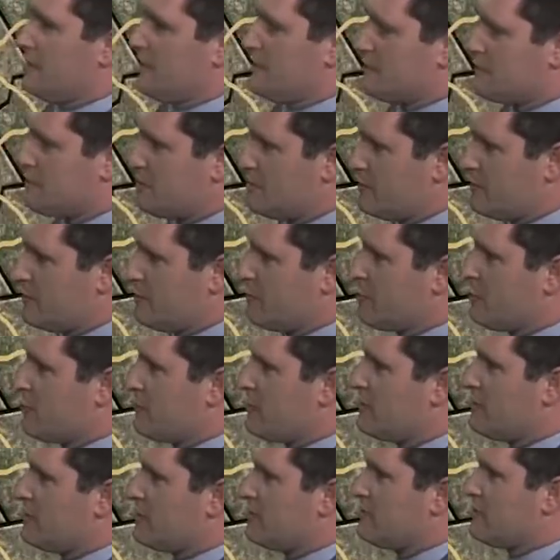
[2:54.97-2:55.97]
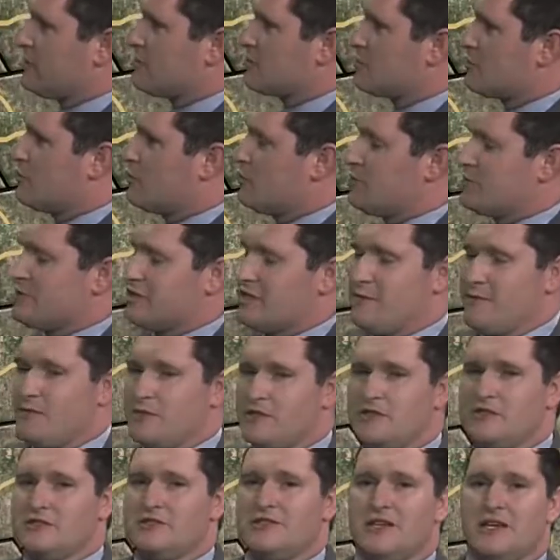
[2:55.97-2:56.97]
it's going to be bringing in those cooler
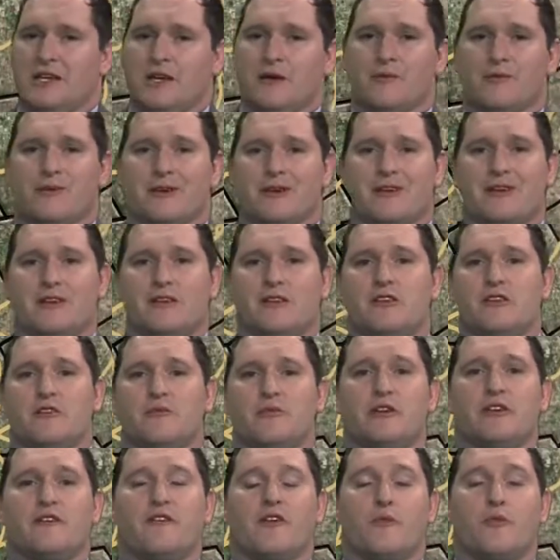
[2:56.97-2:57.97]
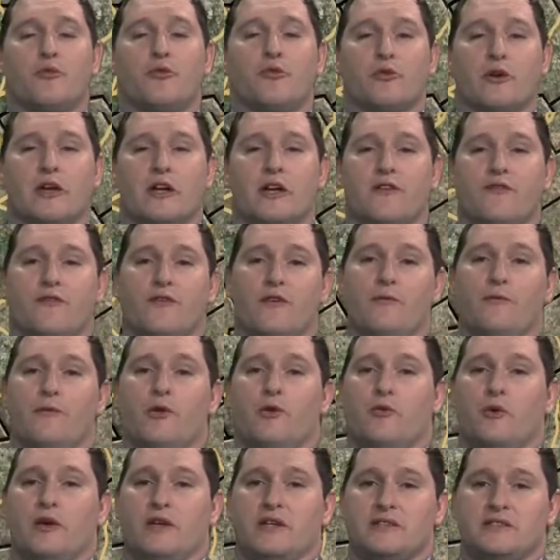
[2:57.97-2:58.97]
temperatures. We're going to get a little bit of a break from the
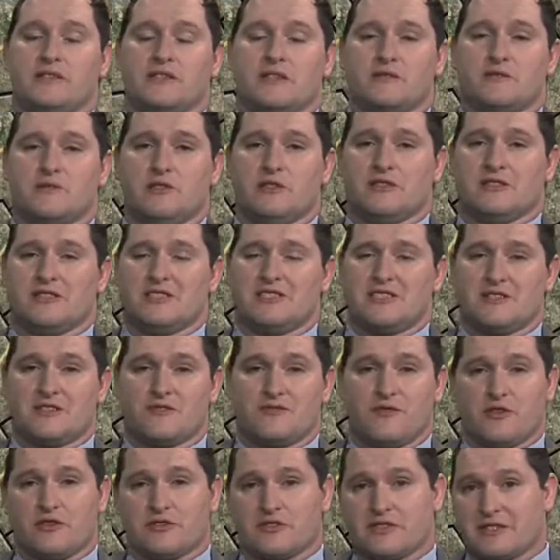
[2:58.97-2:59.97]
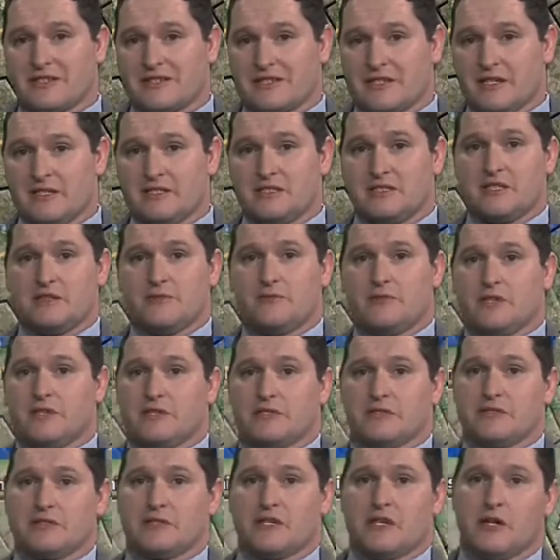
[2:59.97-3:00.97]
winds as well, at least as far as the gusty winds
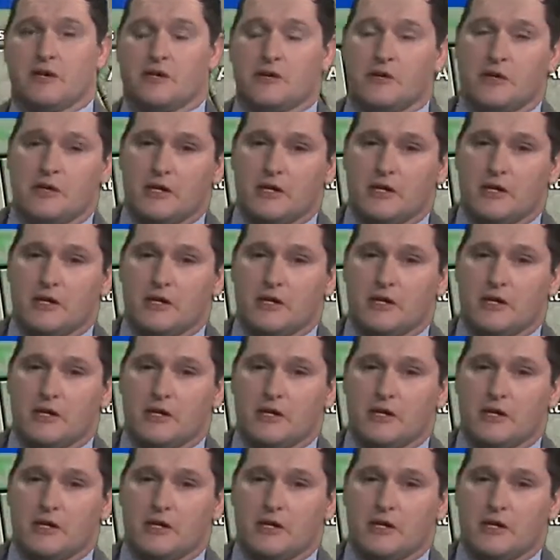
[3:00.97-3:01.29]
winds go.